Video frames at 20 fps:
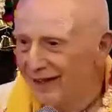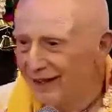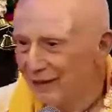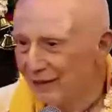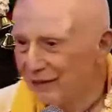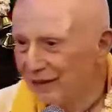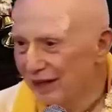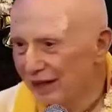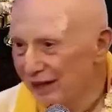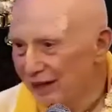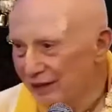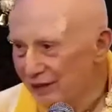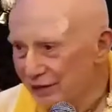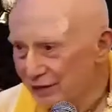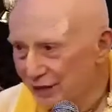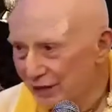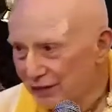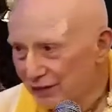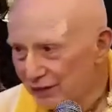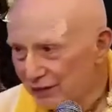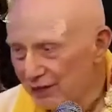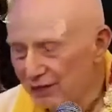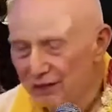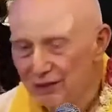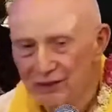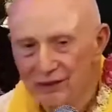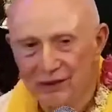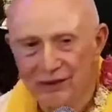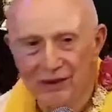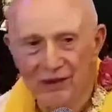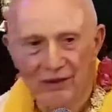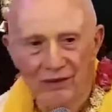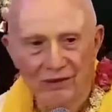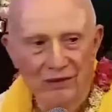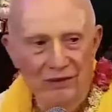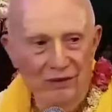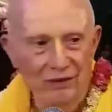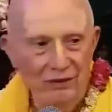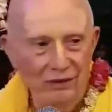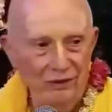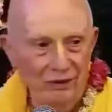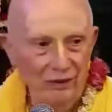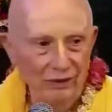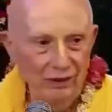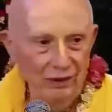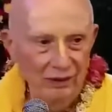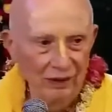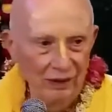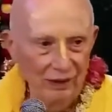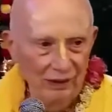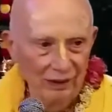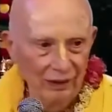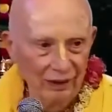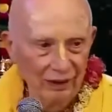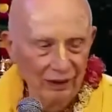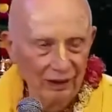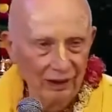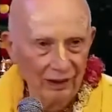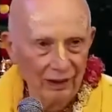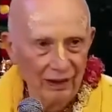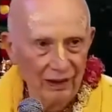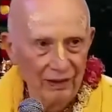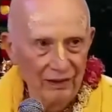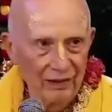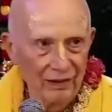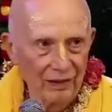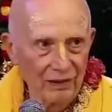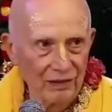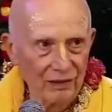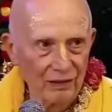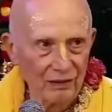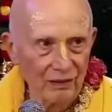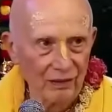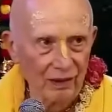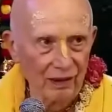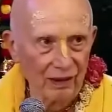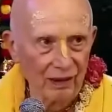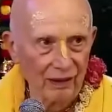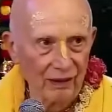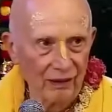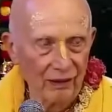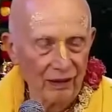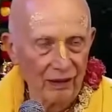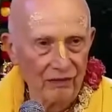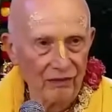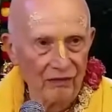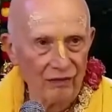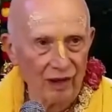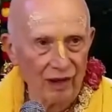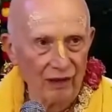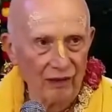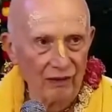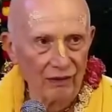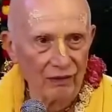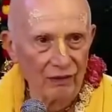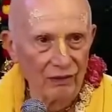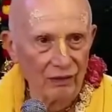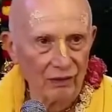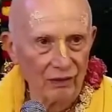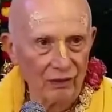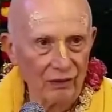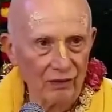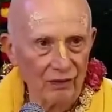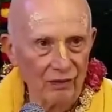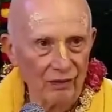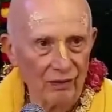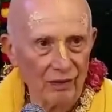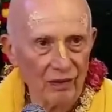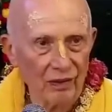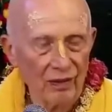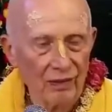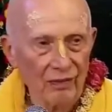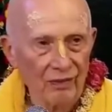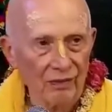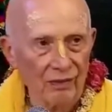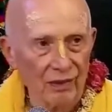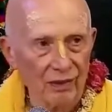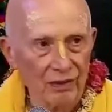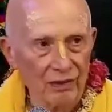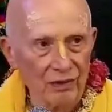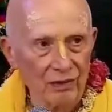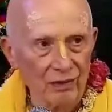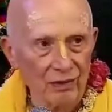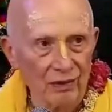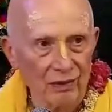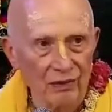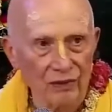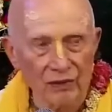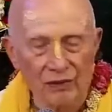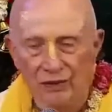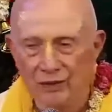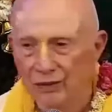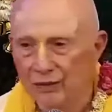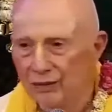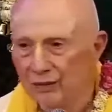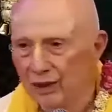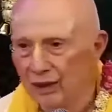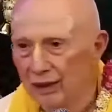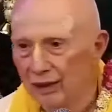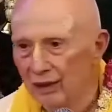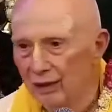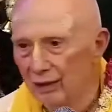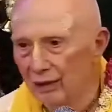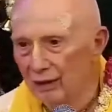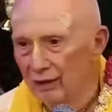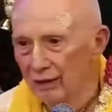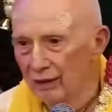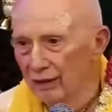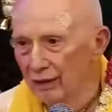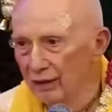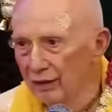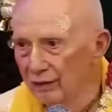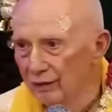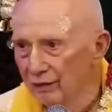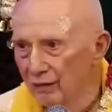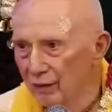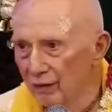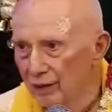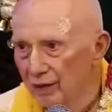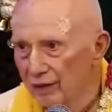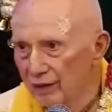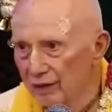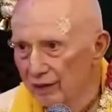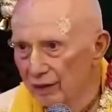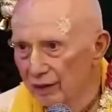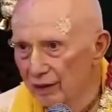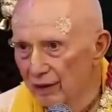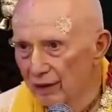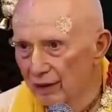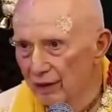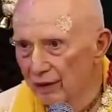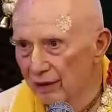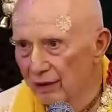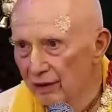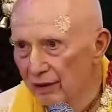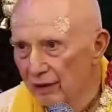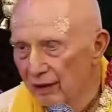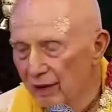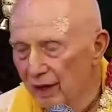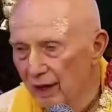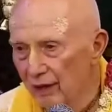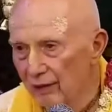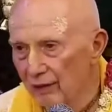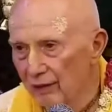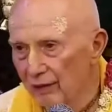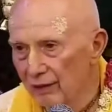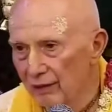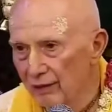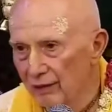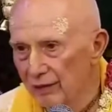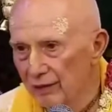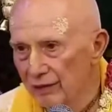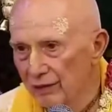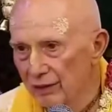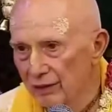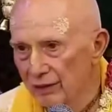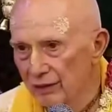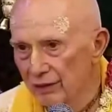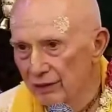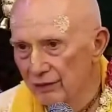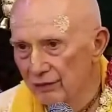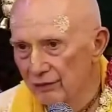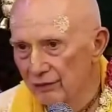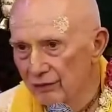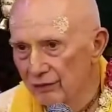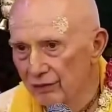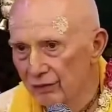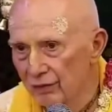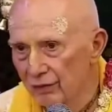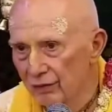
You can't adjust material energy to work in such a way. You can follow certain principles that are what we say, characteristics of